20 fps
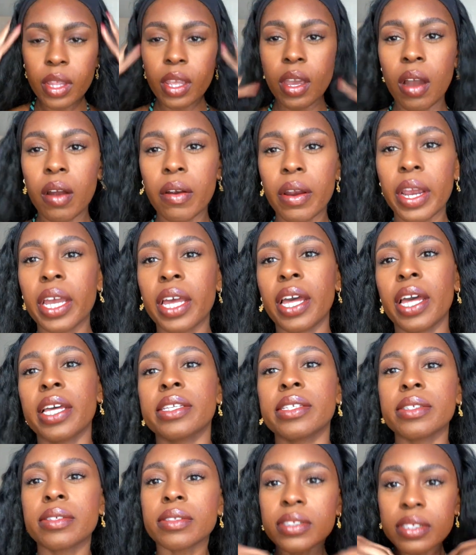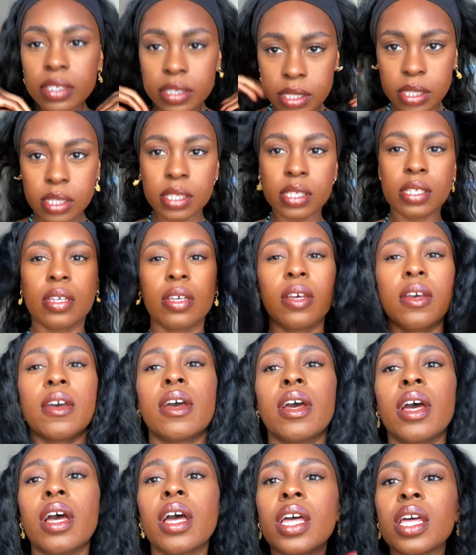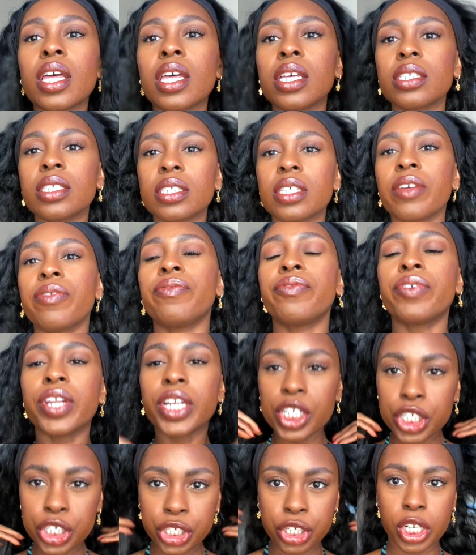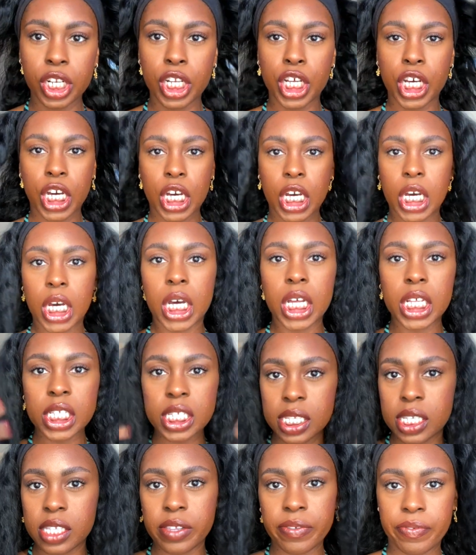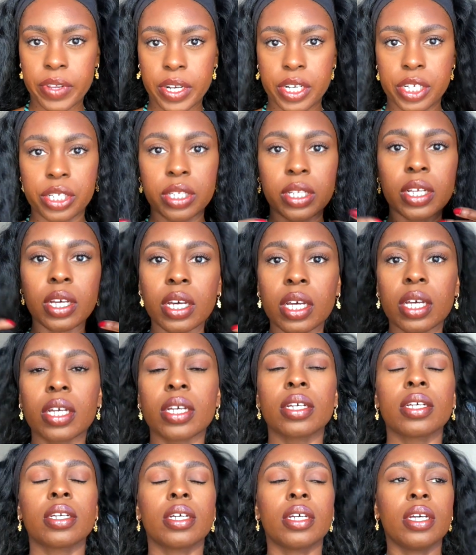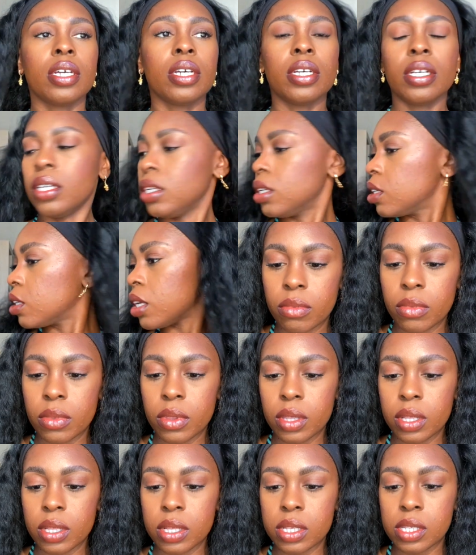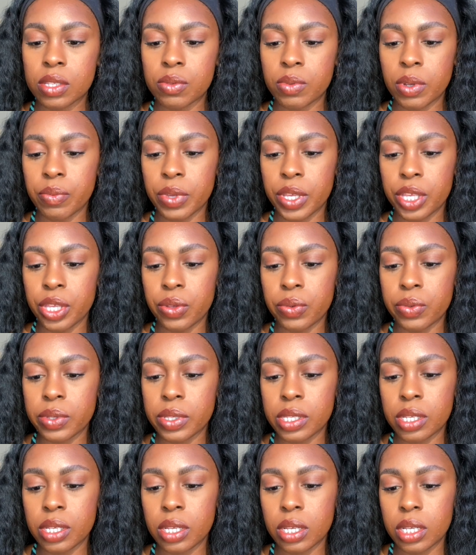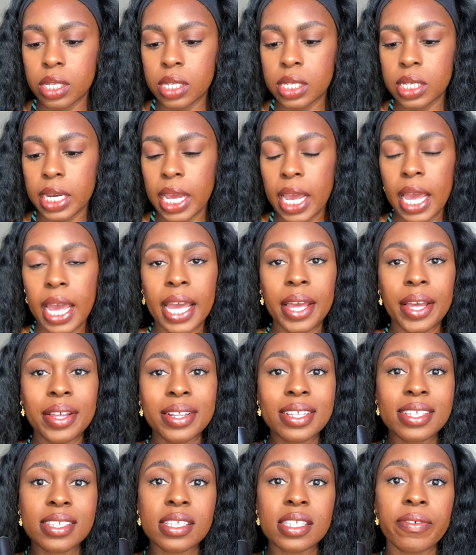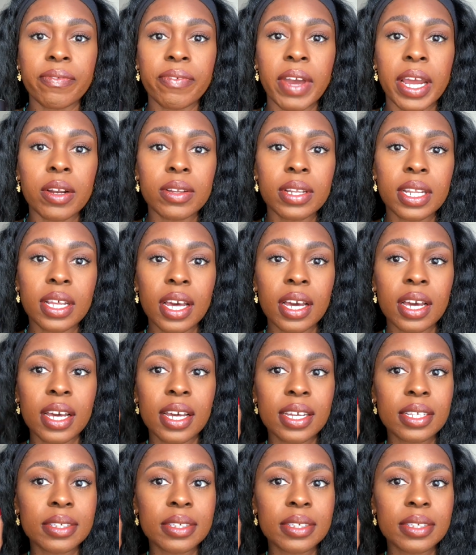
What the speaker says: All right guys, so this is the finished look. This is the finished look. This is what we used today. This is the final look.